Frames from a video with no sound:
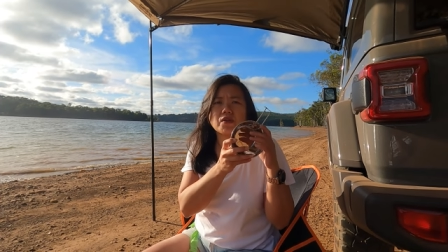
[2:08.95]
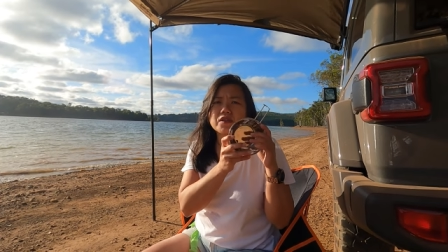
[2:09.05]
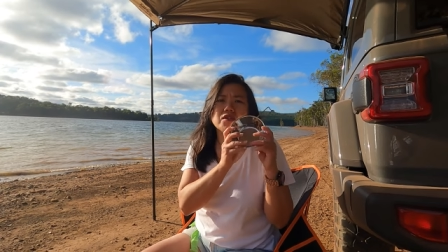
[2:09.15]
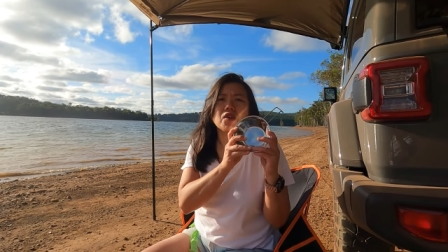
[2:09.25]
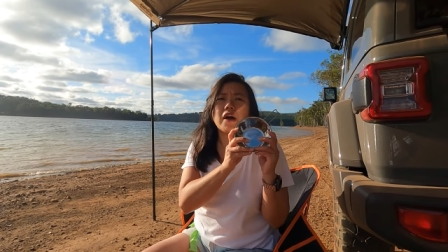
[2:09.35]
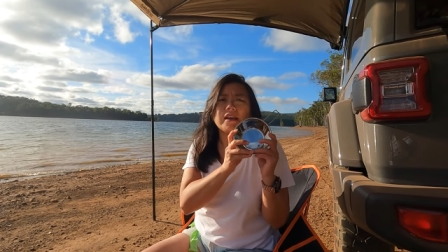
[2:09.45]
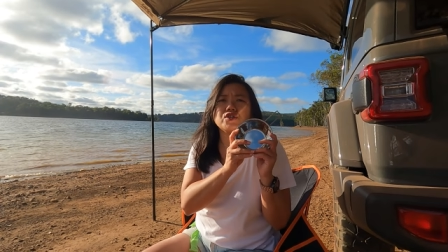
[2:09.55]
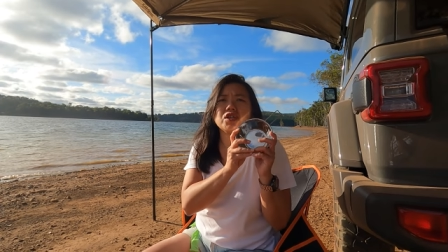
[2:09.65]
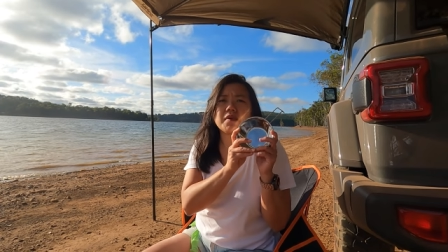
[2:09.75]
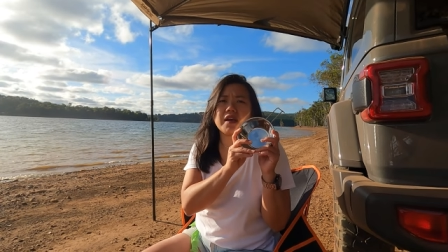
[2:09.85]
So it's not as
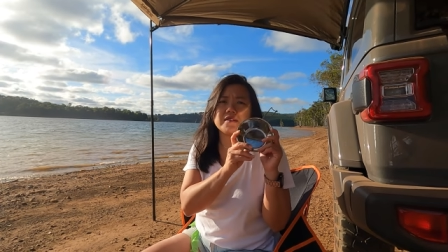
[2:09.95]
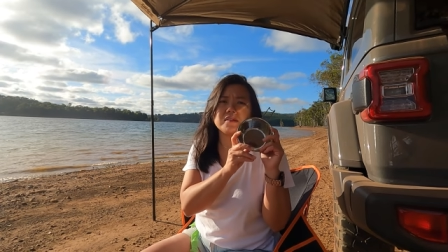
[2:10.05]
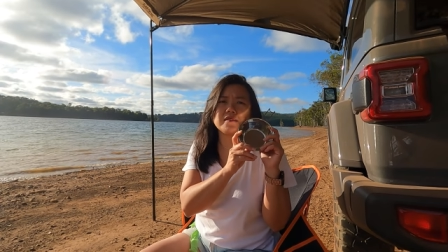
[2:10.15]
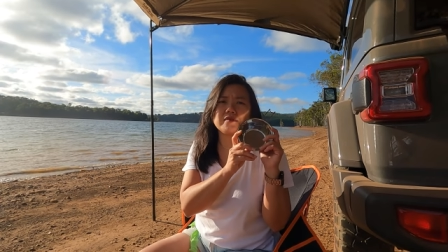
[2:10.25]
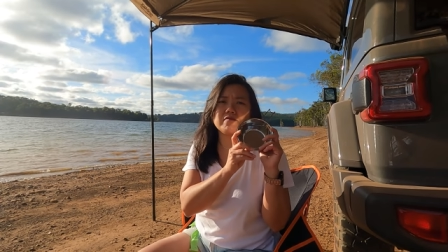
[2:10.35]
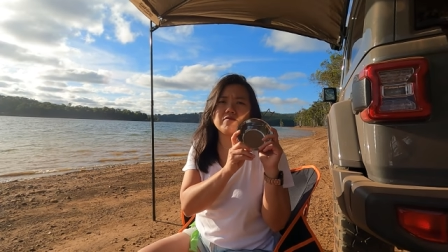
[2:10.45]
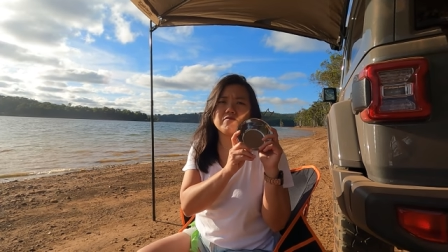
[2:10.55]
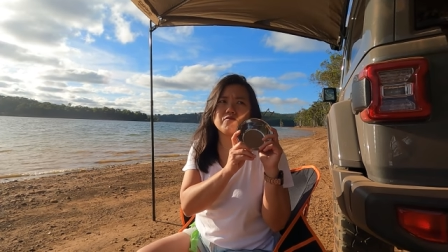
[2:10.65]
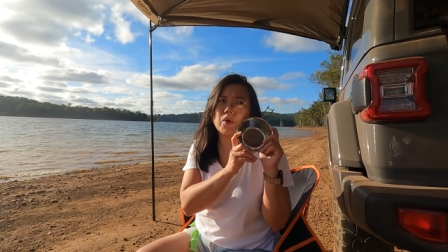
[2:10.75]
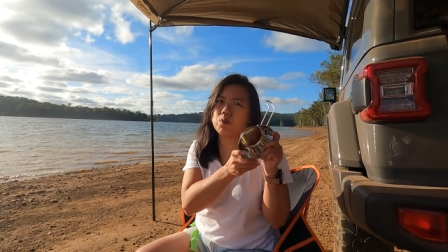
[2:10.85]
cheap as
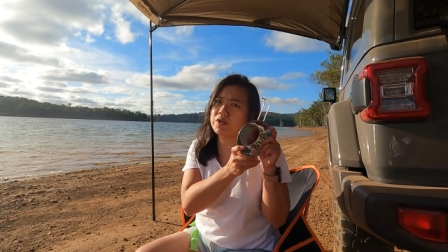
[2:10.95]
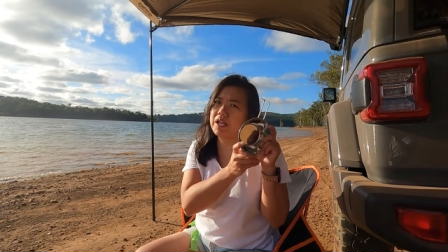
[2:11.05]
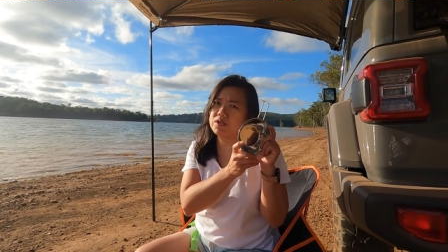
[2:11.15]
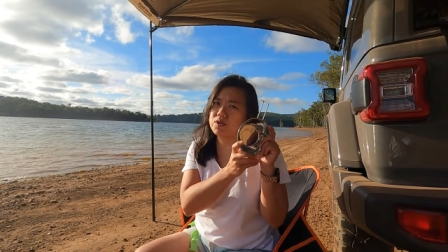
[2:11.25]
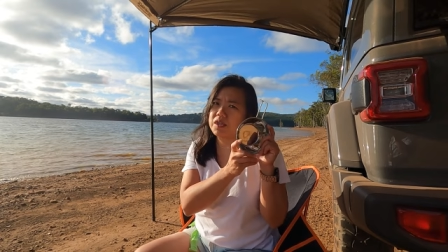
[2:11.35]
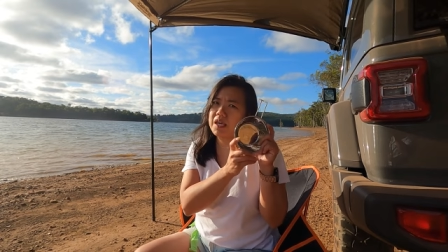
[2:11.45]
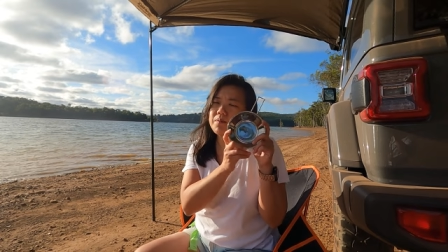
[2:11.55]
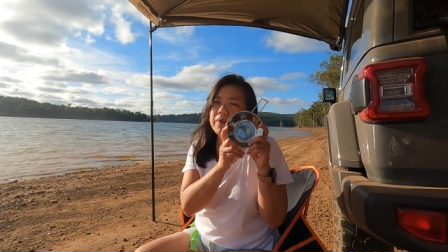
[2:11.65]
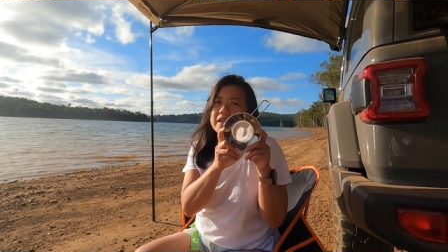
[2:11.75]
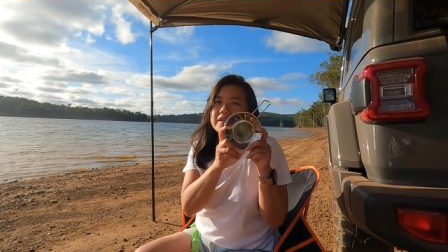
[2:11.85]
we would like to think,
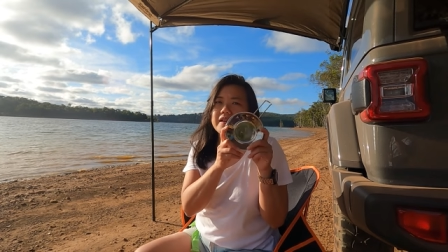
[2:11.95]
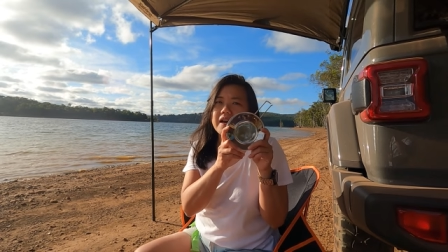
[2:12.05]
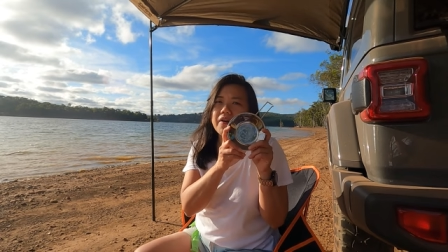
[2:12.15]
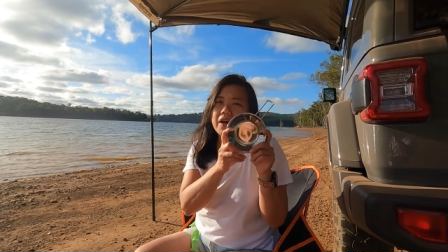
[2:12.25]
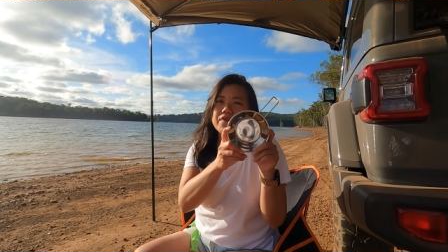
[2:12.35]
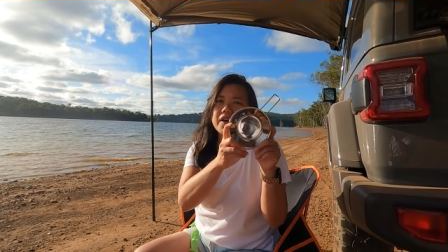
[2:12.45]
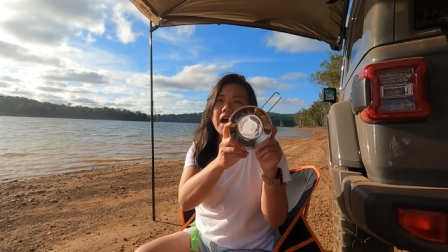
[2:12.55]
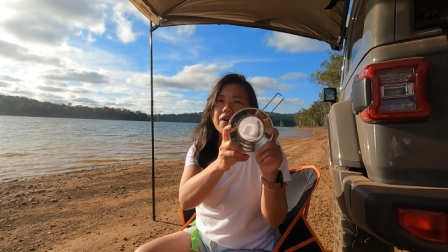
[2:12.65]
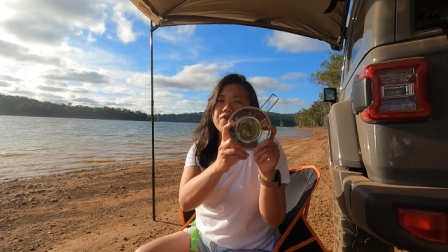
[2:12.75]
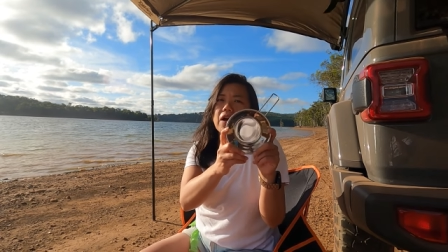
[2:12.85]
but however, I